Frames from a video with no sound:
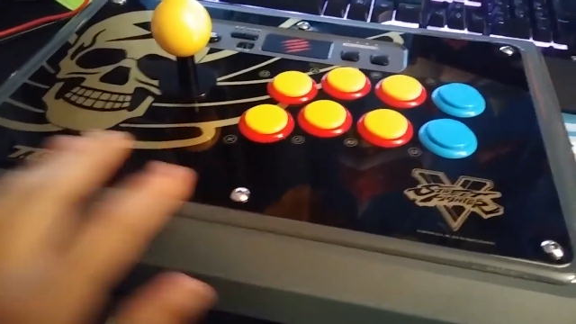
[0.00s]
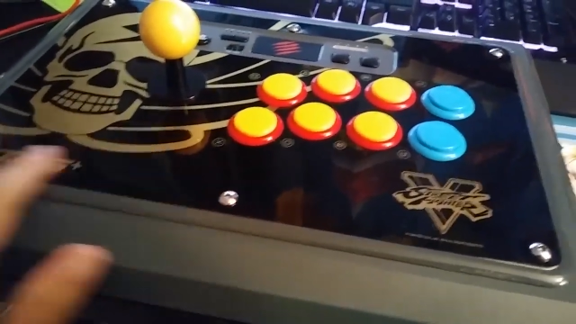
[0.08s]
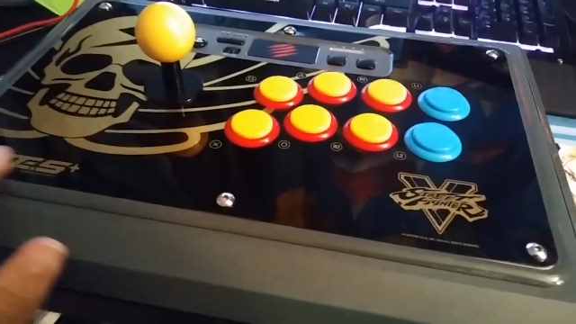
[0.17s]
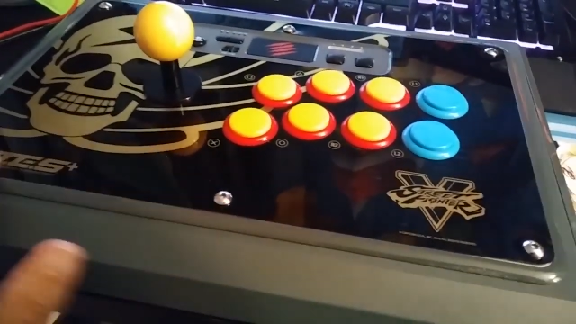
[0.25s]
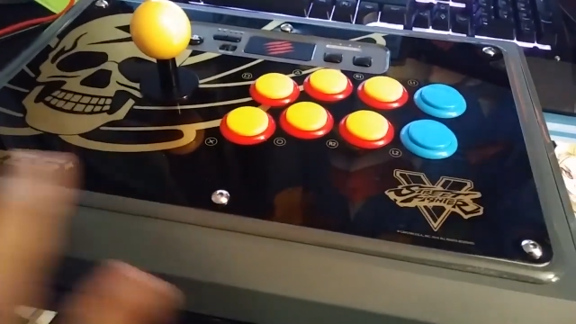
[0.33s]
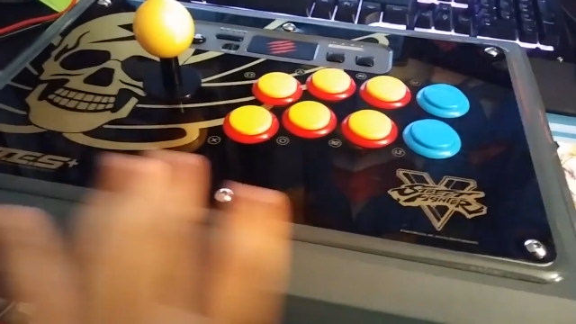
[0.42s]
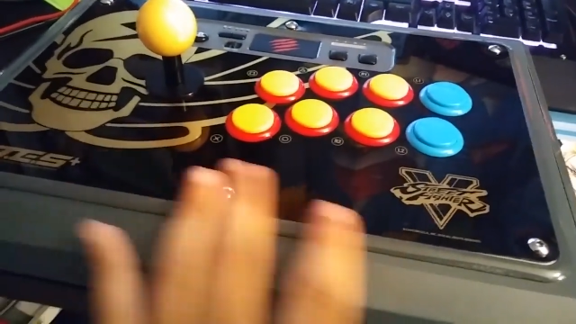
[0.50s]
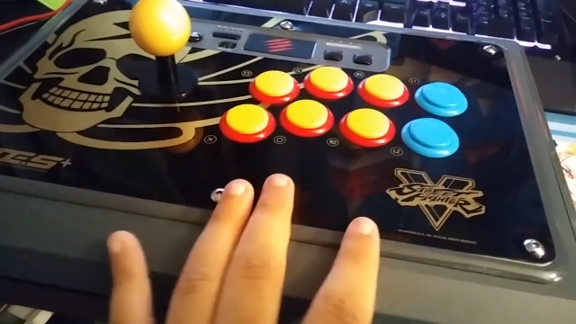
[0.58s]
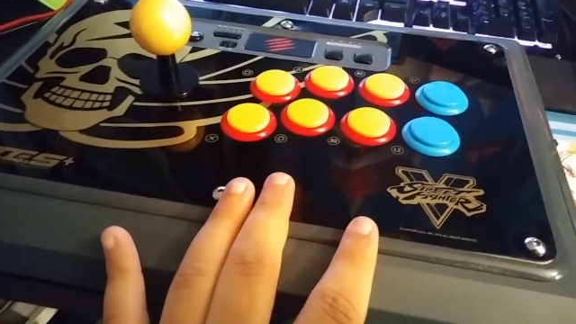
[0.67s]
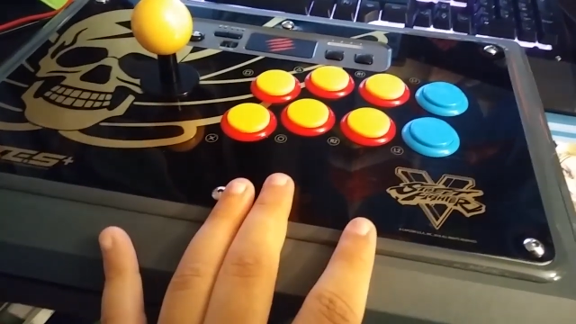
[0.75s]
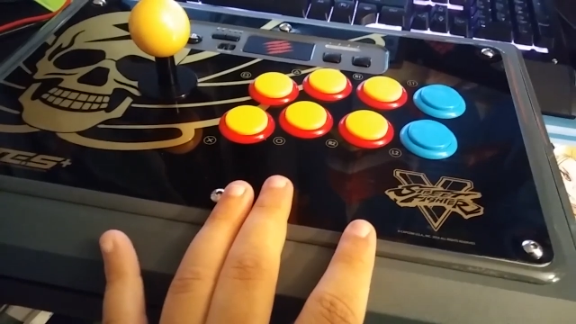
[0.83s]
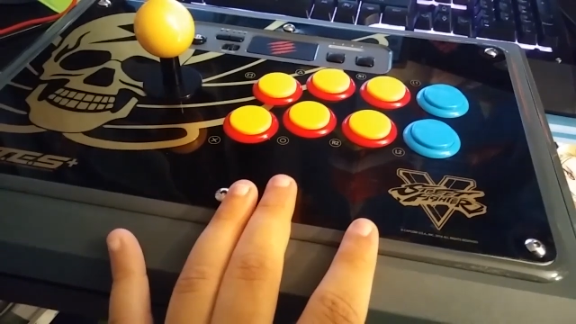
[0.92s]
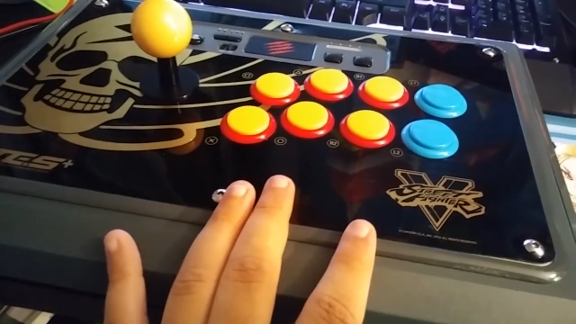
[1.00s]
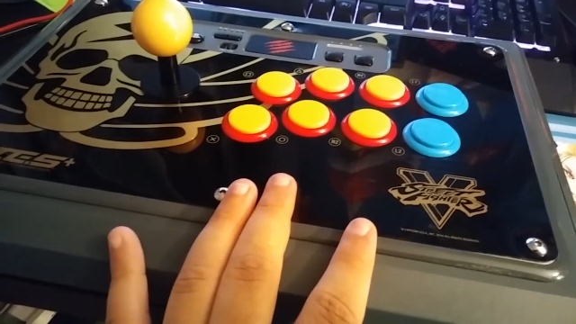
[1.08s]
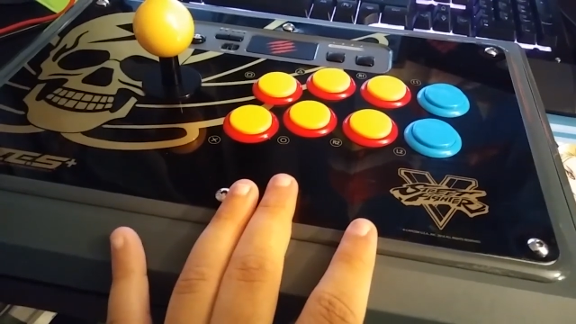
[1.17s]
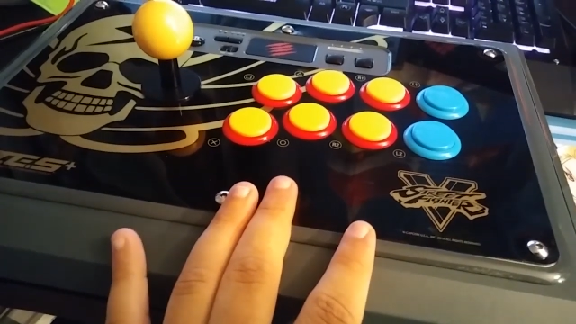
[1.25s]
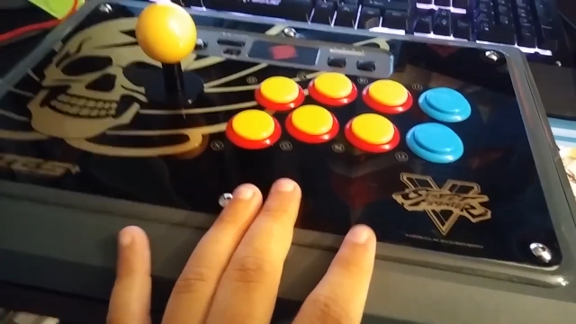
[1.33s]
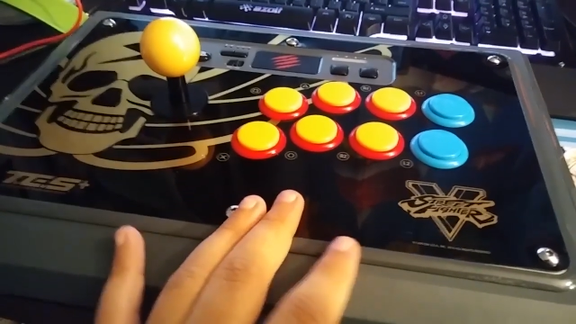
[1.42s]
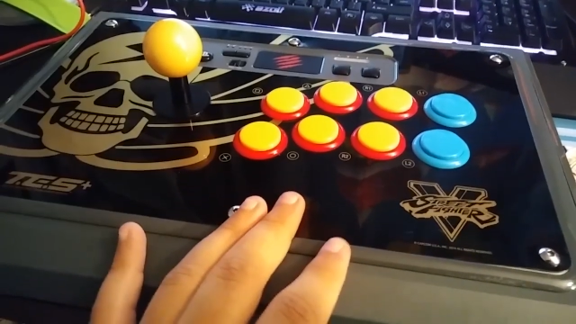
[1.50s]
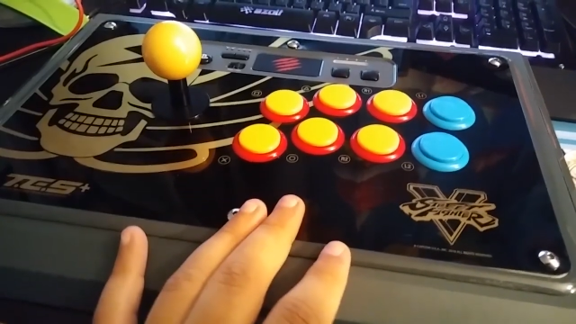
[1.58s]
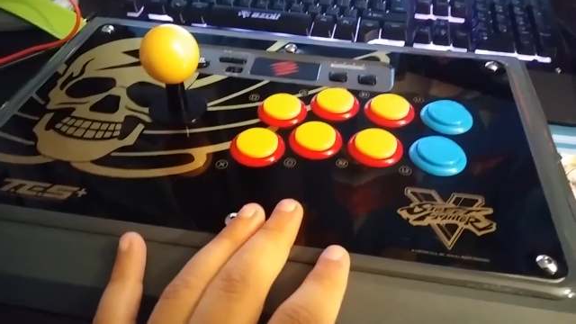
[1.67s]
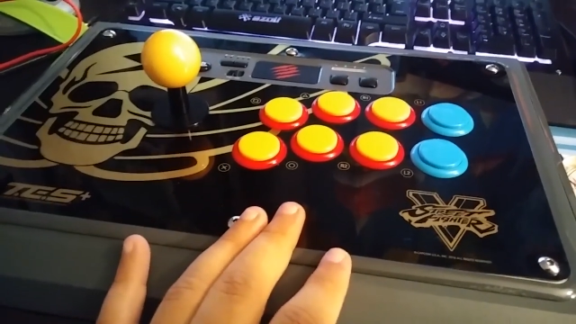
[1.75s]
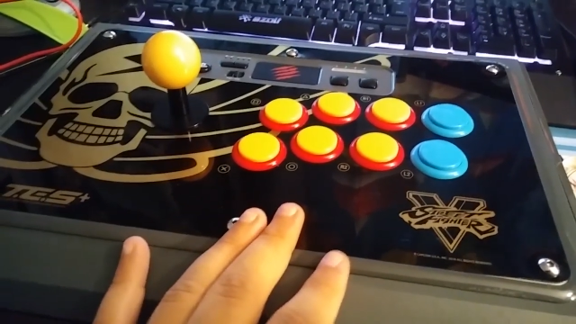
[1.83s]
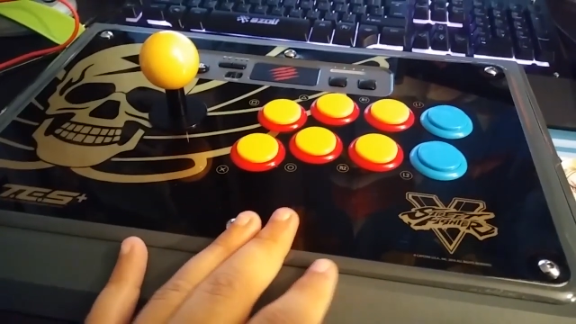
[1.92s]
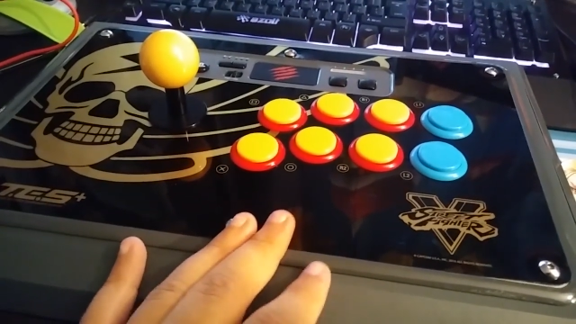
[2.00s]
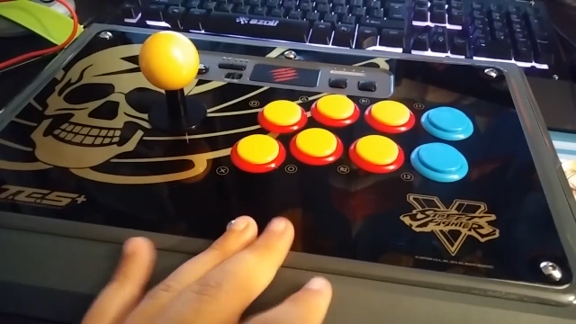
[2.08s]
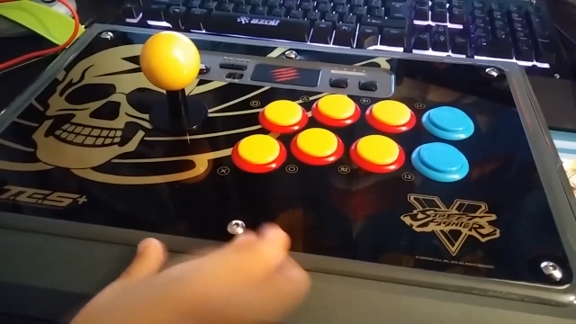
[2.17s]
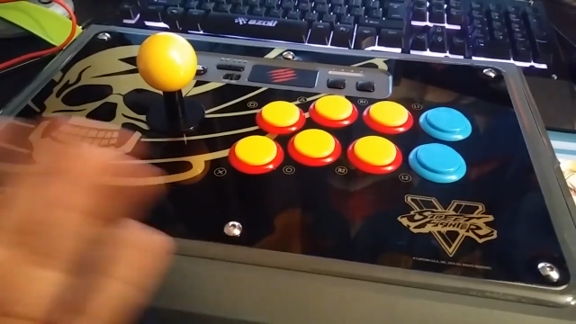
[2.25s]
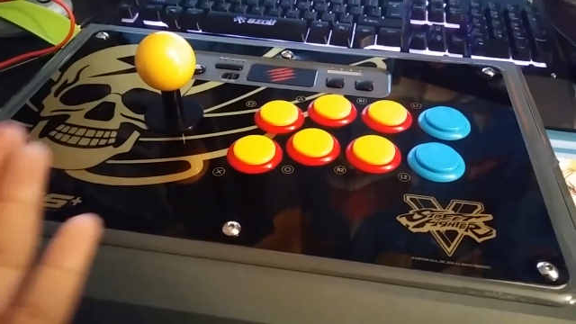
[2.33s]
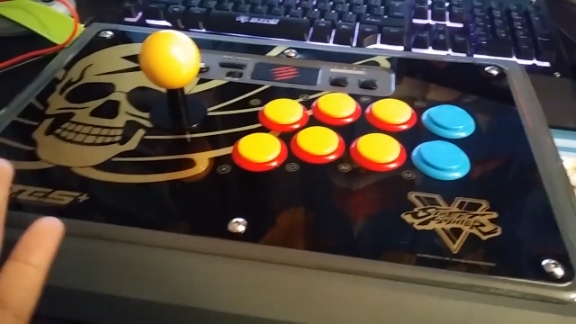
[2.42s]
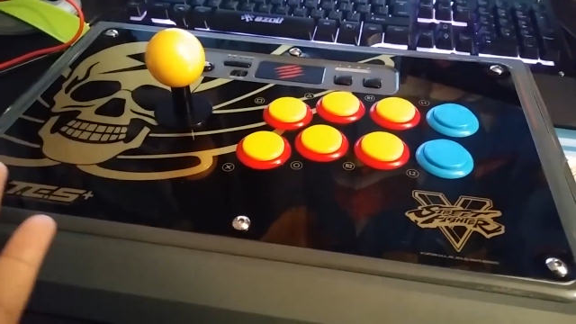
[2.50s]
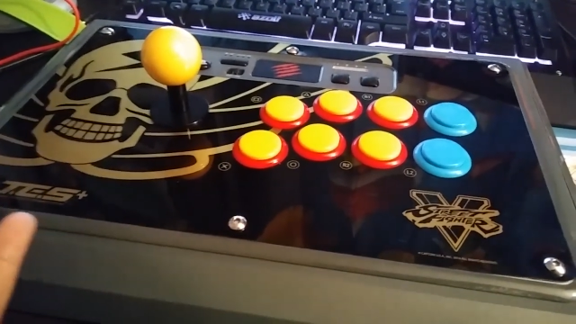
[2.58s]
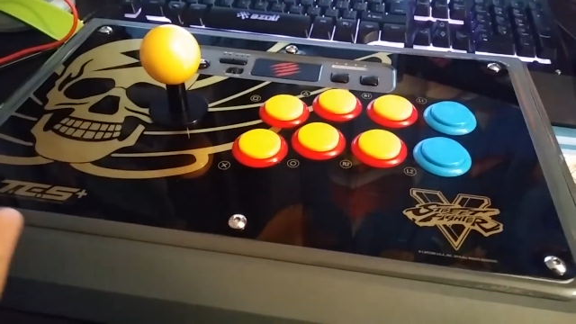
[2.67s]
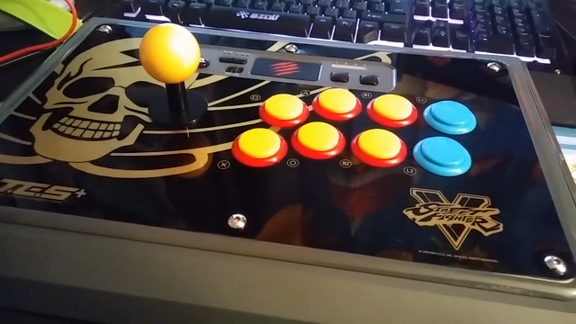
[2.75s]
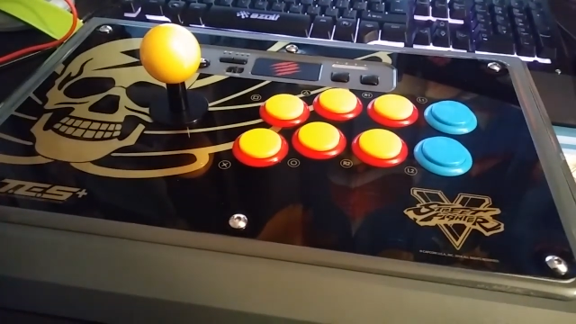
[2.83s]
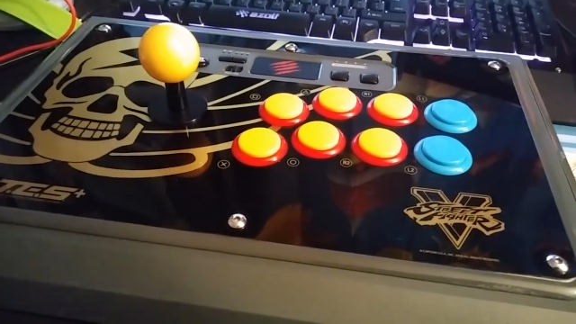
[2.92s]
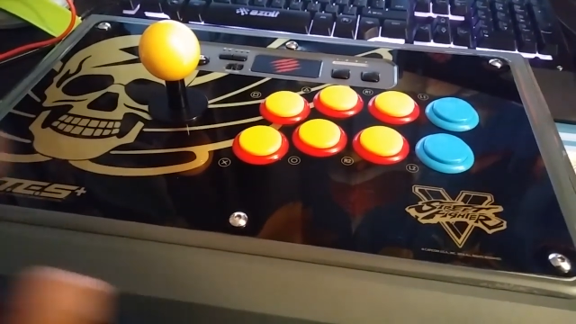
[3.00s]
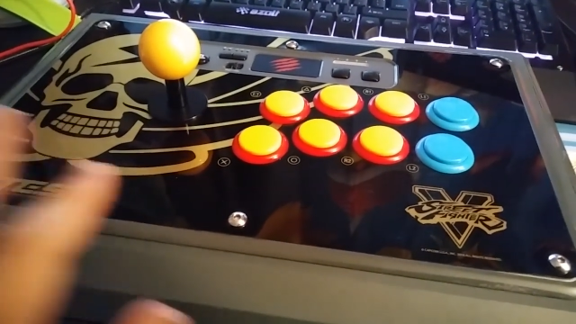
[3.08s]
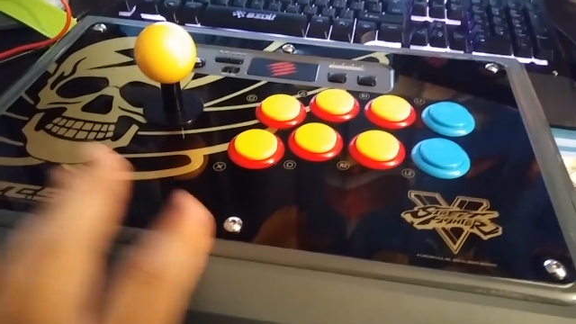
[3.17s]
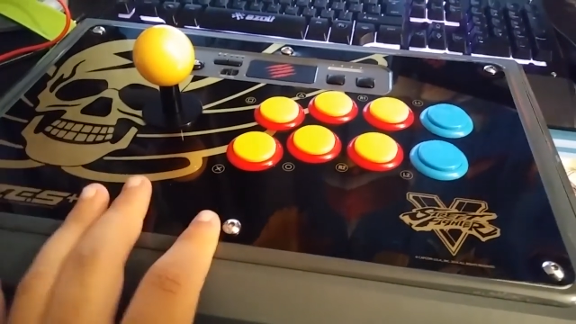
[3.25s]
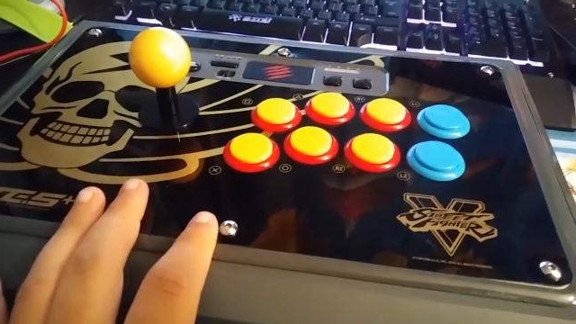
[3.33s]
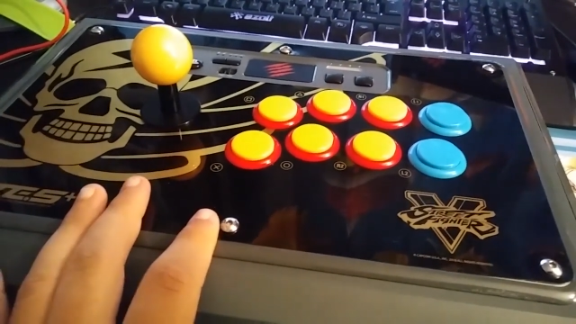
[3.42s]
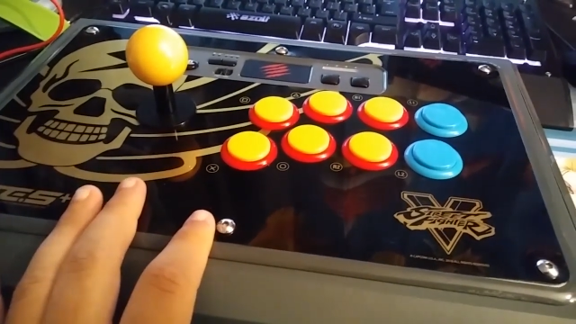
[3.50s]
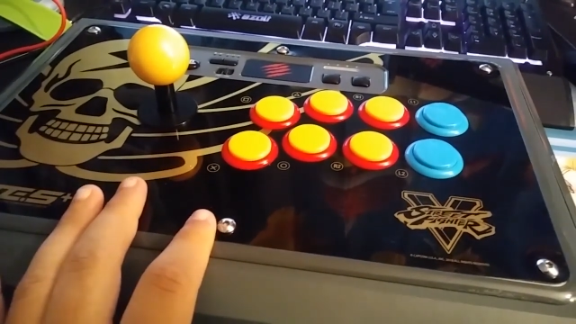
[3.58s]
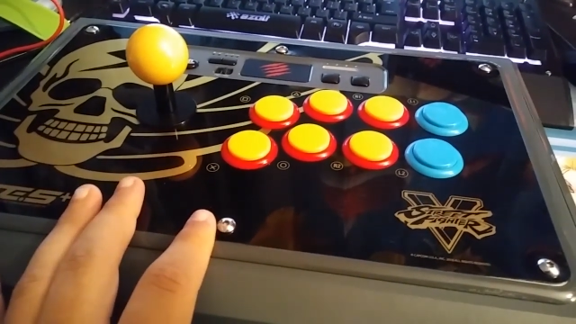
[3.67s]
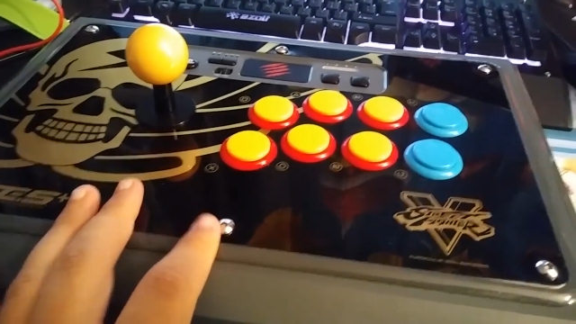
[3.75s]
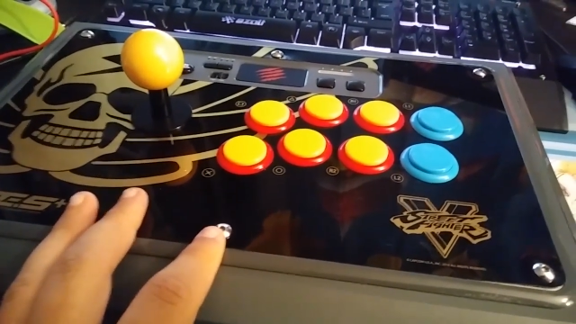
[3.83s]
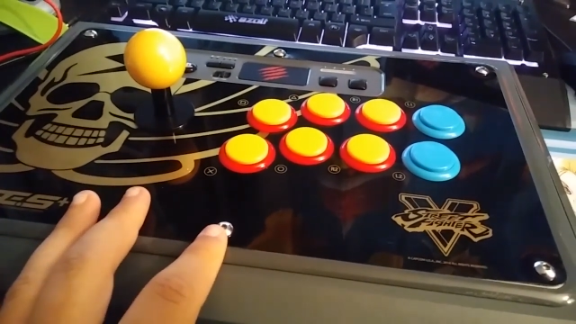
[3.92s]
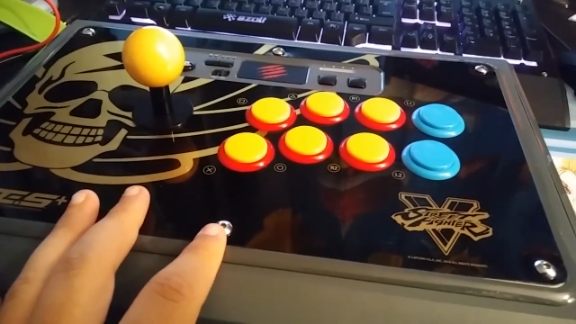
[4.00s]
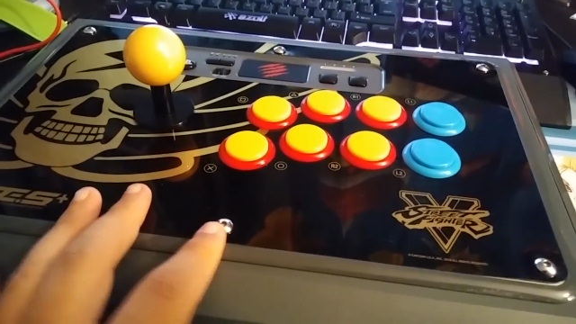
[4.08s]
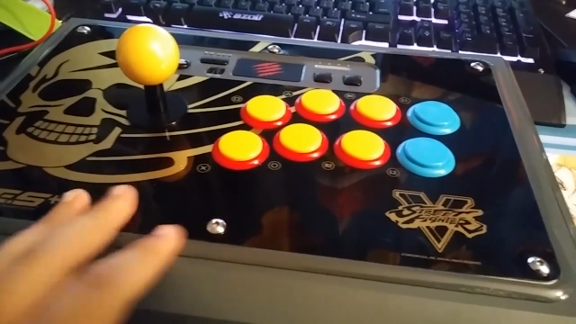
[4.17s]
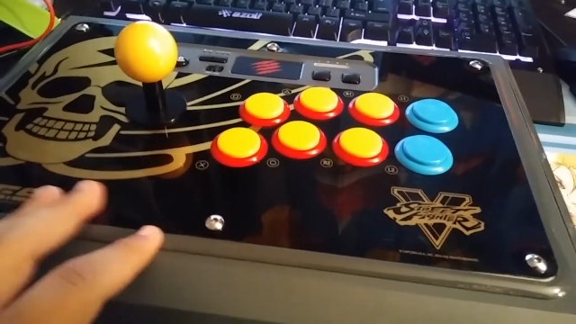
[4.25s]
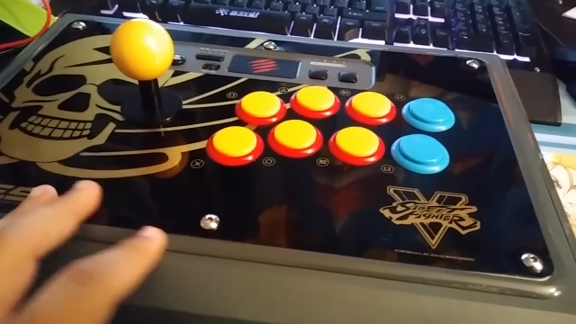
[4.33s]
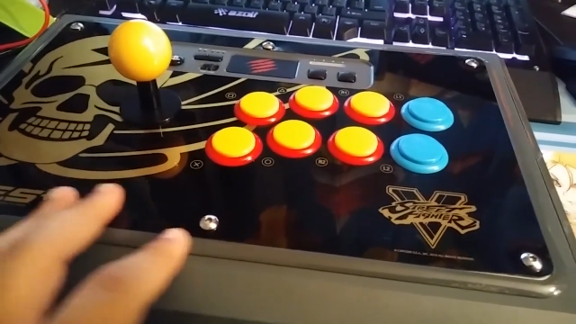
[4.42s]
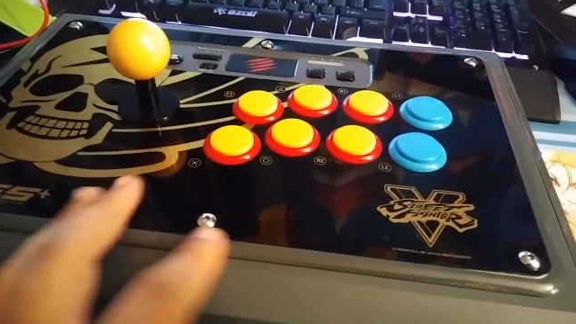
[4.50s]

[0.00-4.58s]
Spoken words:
(no speaker visible)